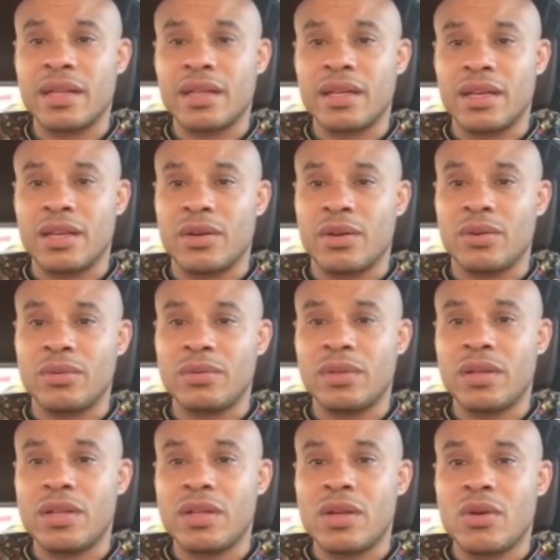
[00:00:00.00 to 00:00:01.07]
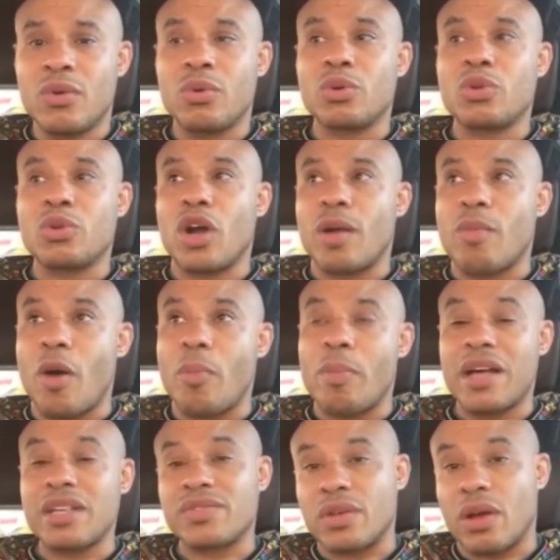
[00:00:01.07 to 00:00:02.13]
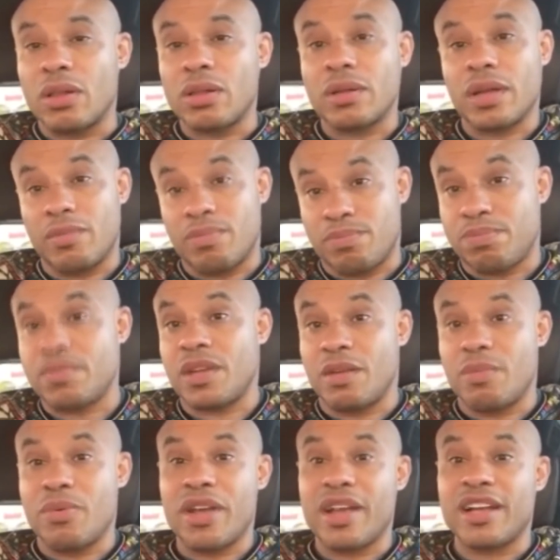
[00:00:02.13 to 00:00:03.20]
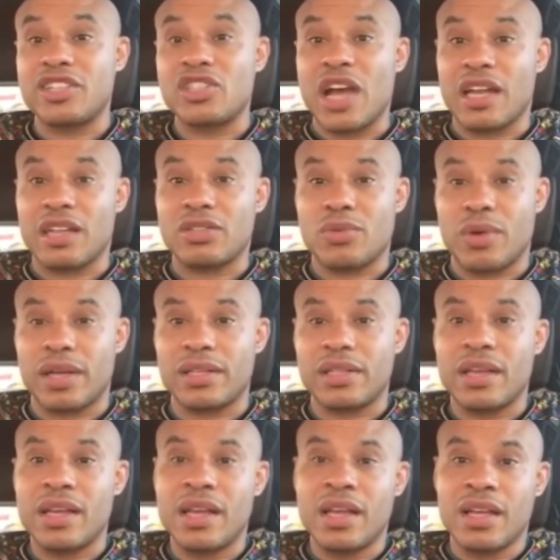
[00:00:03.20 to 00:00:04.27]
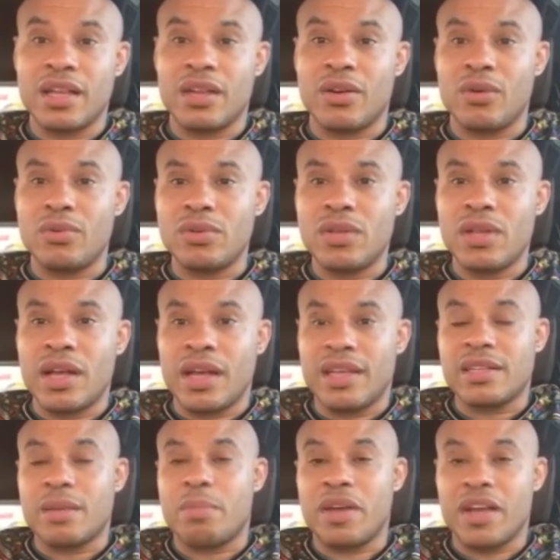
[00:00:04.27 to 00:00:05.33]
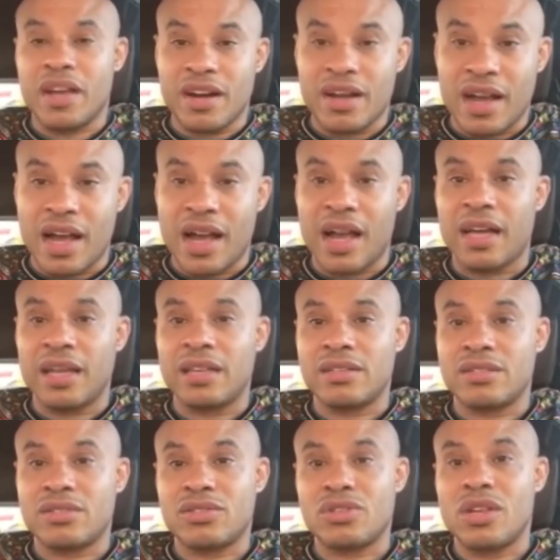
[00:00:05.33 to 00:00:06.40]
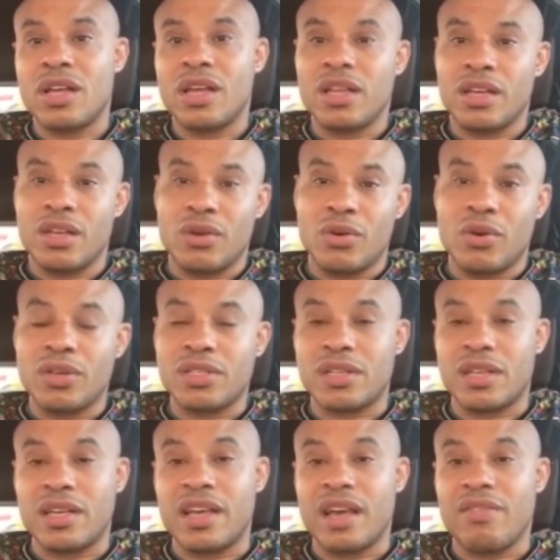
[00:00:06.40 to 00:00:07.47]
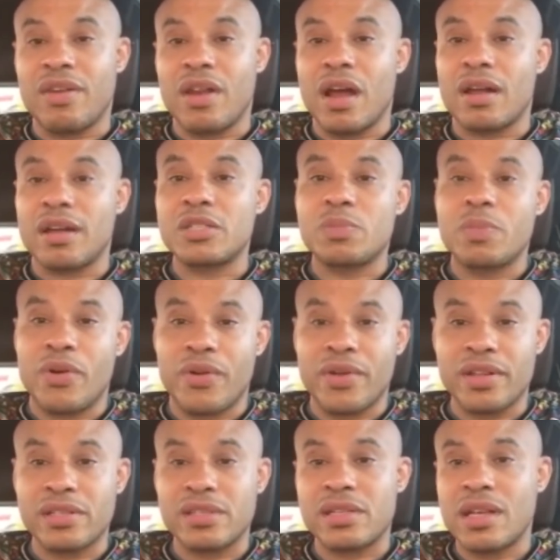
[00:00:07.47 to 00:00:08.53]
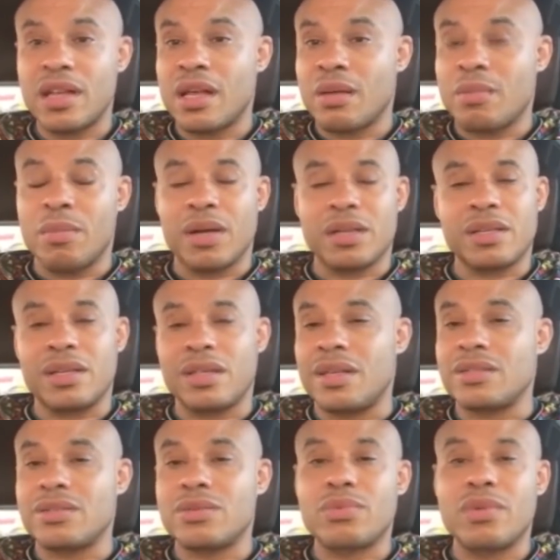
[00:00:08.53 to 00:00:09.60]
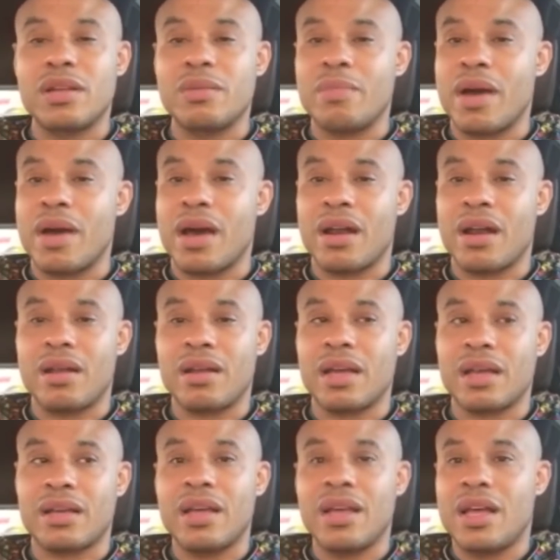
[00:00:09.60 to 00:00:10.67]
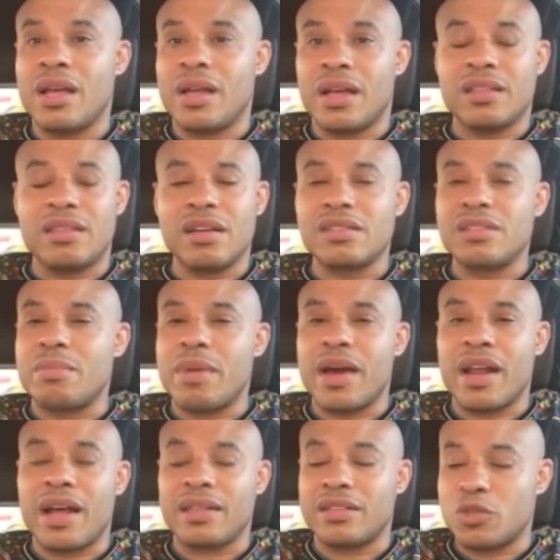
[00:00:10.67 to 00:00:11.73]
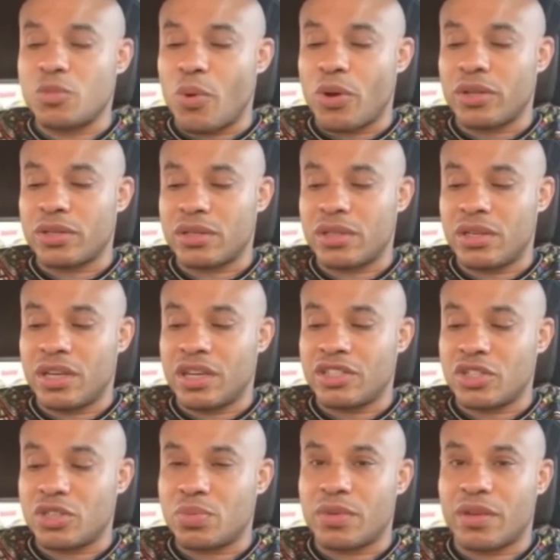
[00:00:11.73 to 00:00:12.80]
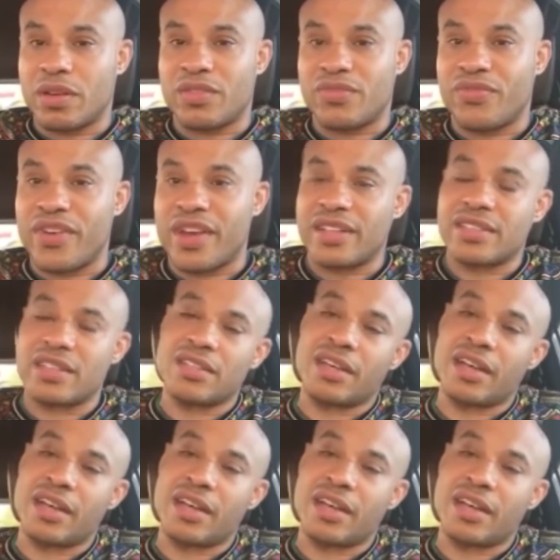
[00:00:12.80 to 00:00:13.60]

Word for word: You know, when we talk about Masvidal, he he bring a challenge, right? You know, he's a bigger guy. He's you know he's he have a lot of experience, but it doesn't really matter. Like it doesn't matter at this point. You can just his faces.